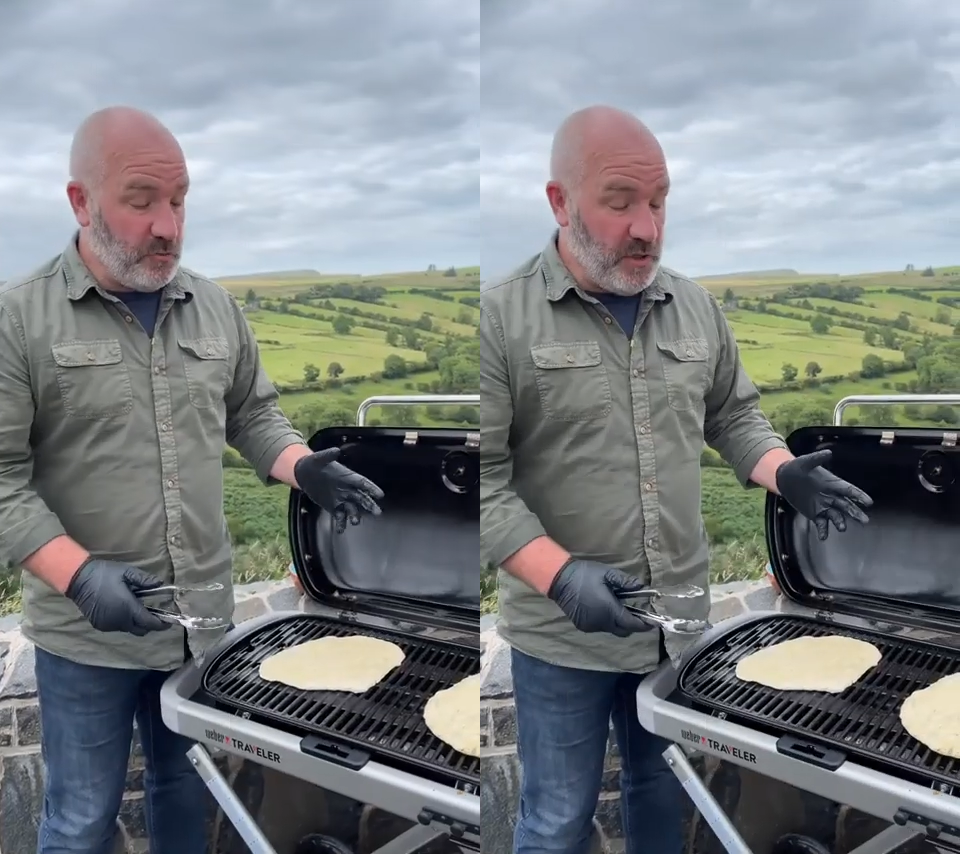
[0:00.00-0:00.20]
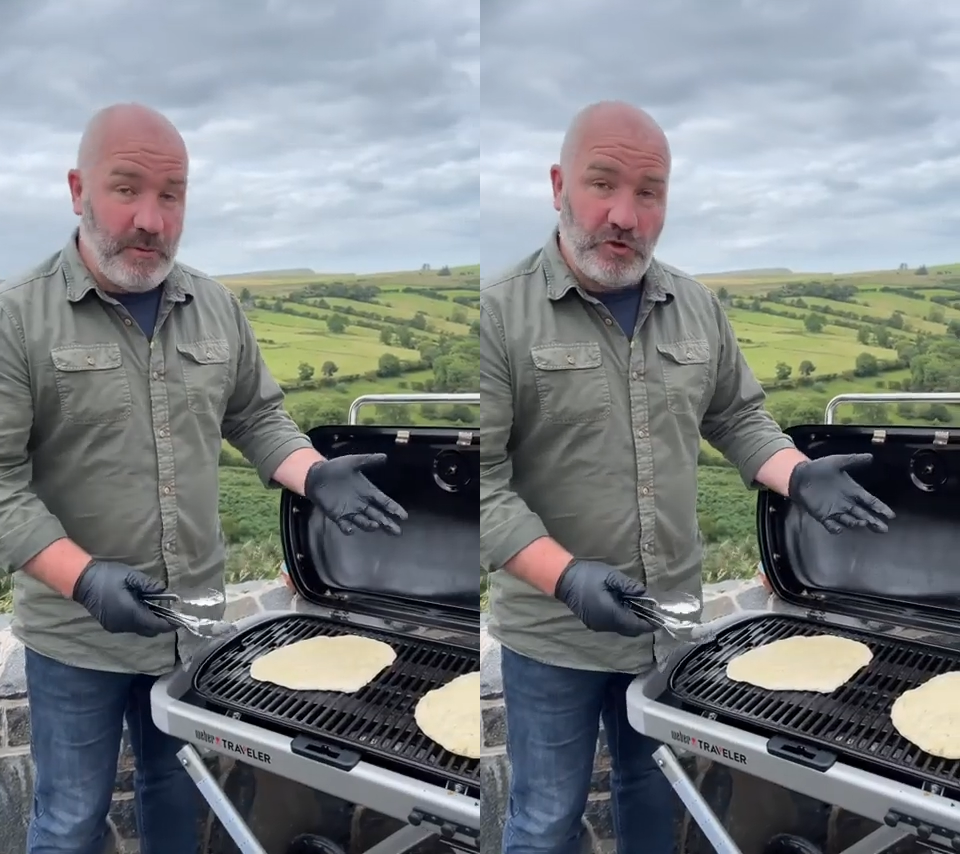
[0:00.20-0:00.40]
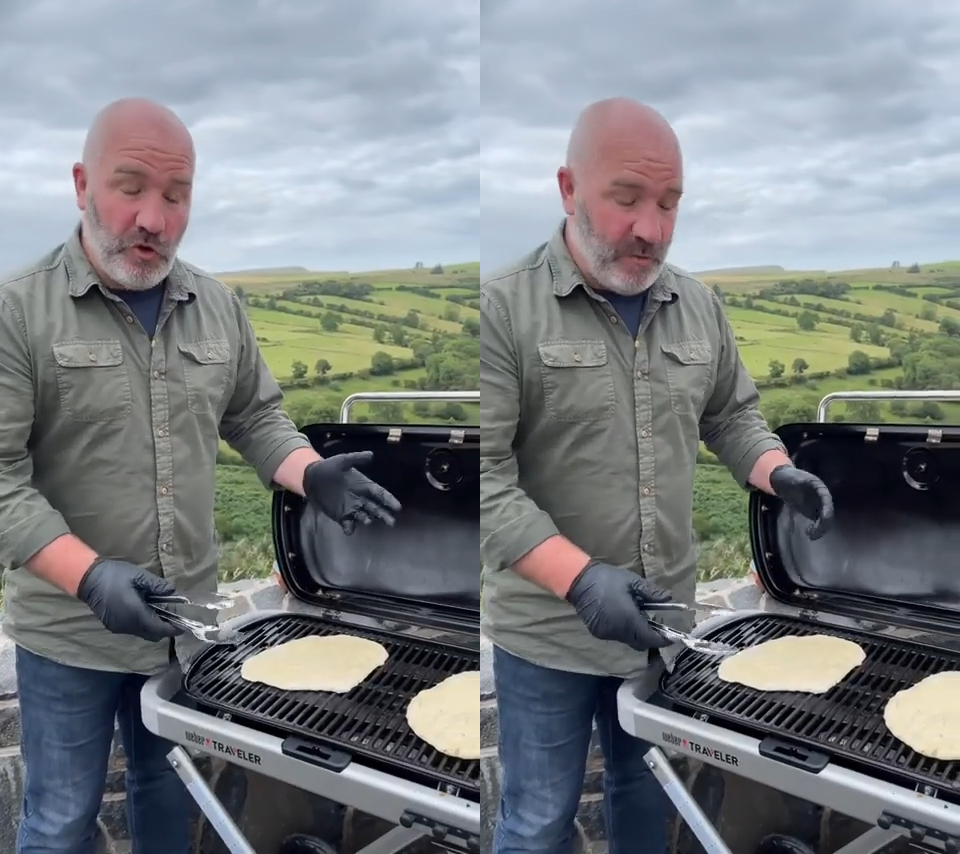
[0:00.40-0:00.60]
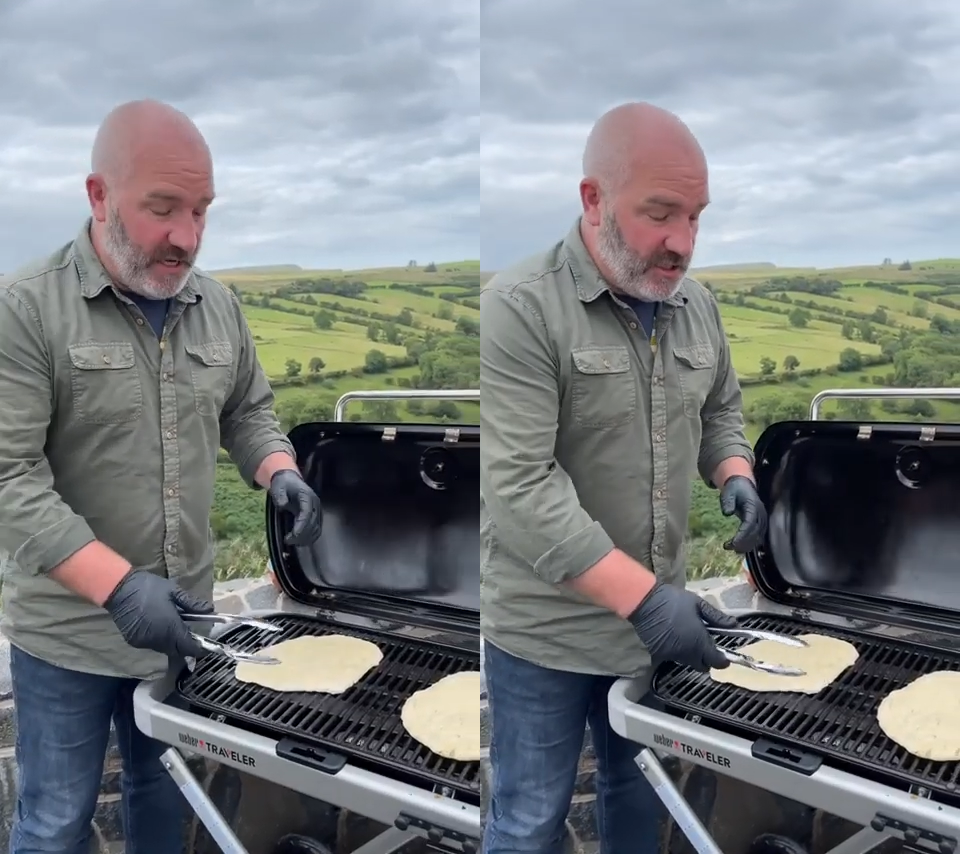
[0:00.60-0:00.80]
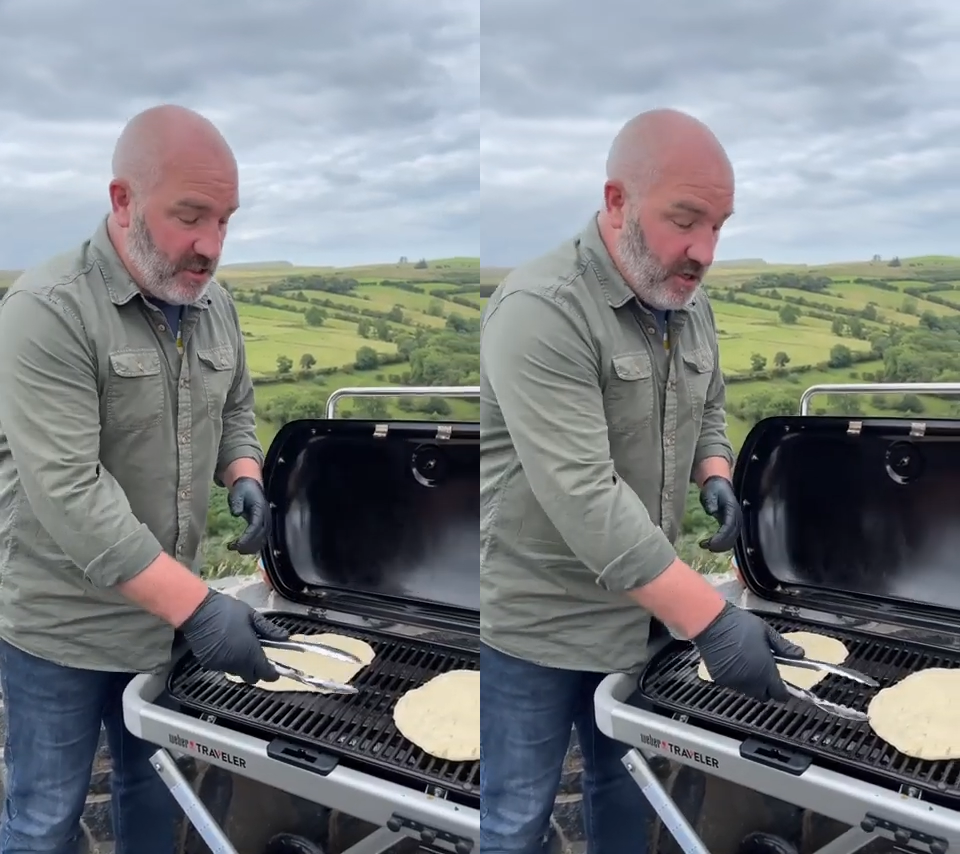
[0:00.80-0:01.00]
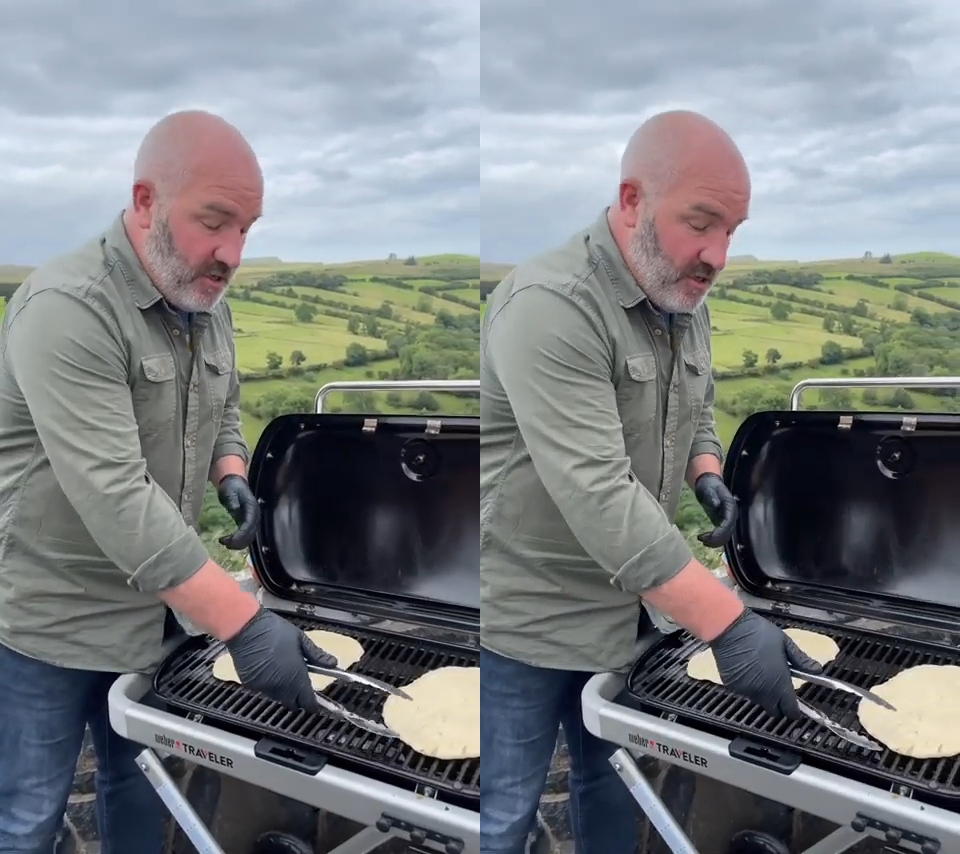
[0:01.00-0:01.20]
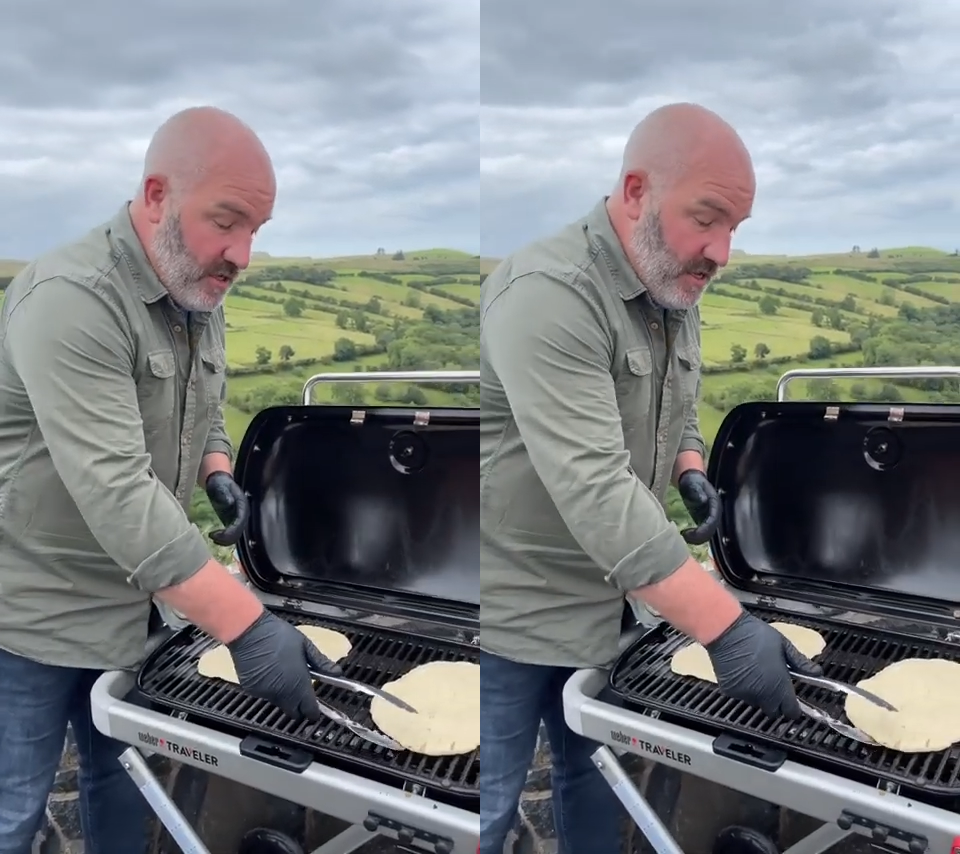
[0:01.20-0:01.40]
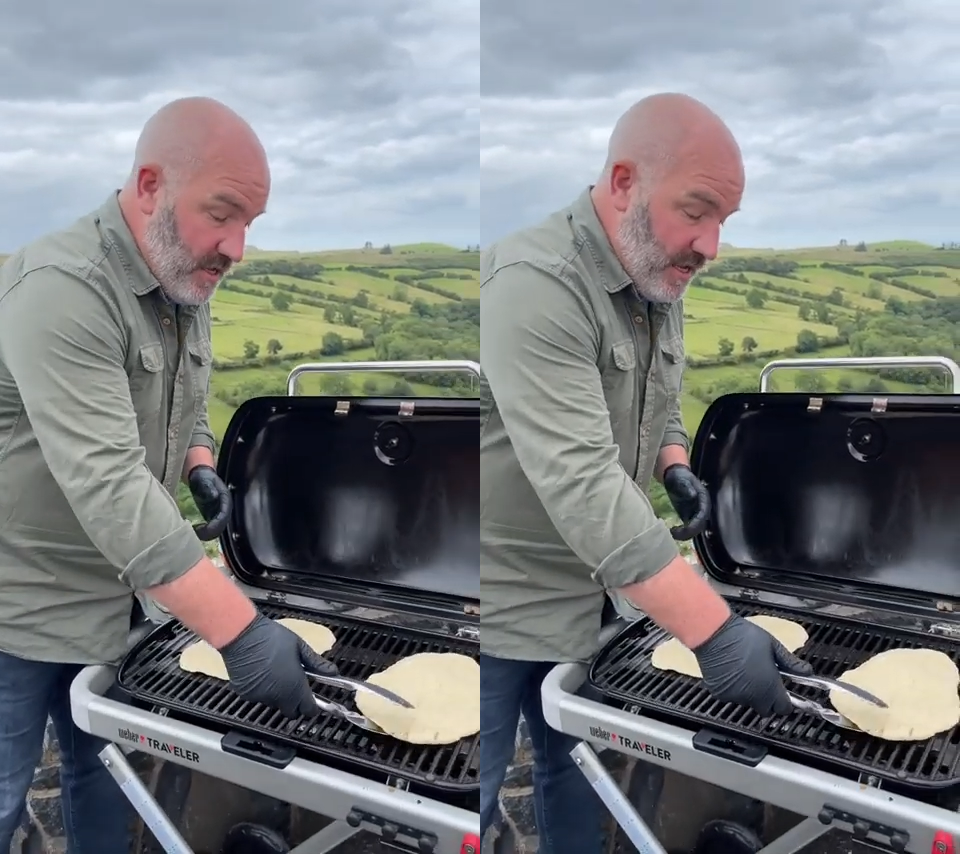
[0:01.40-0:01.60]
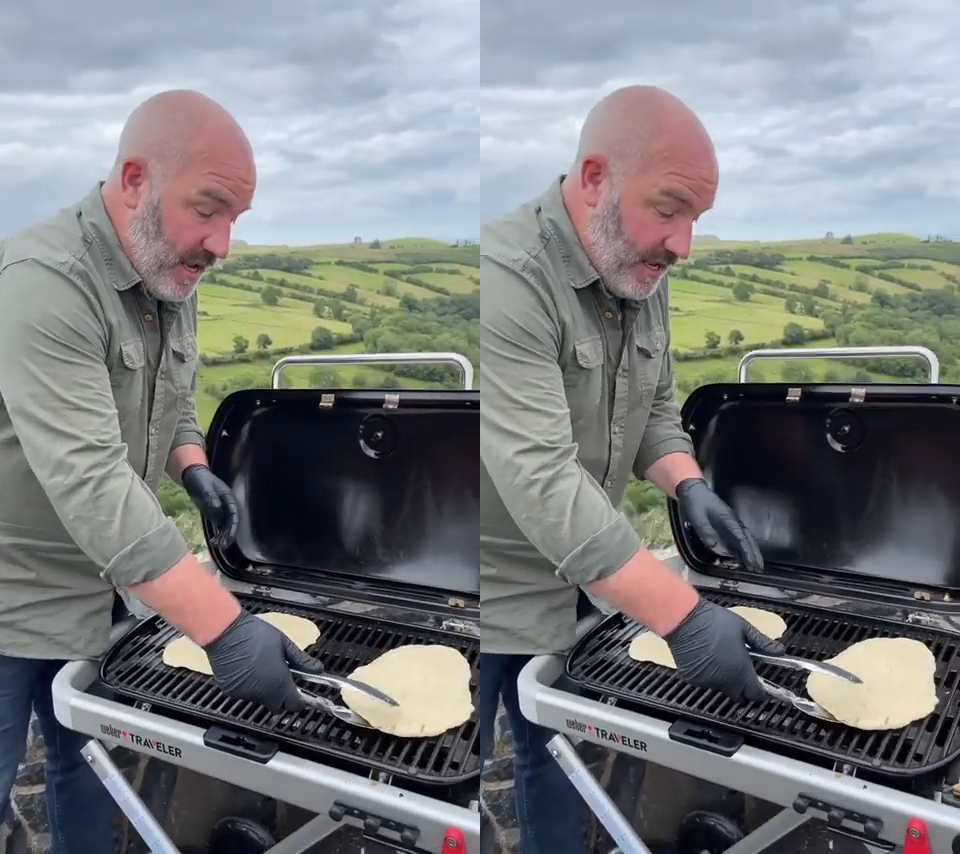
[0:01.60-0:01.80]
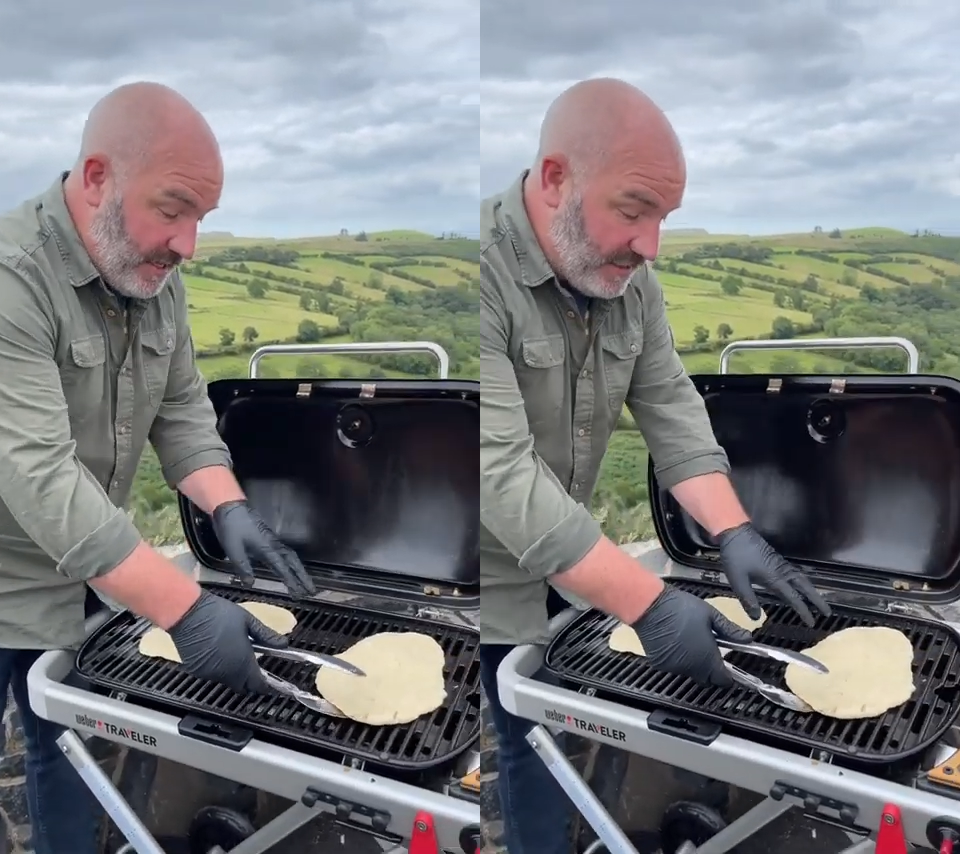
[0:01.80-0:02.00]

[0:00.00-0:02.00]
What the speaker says: been about 2 minutes now. You can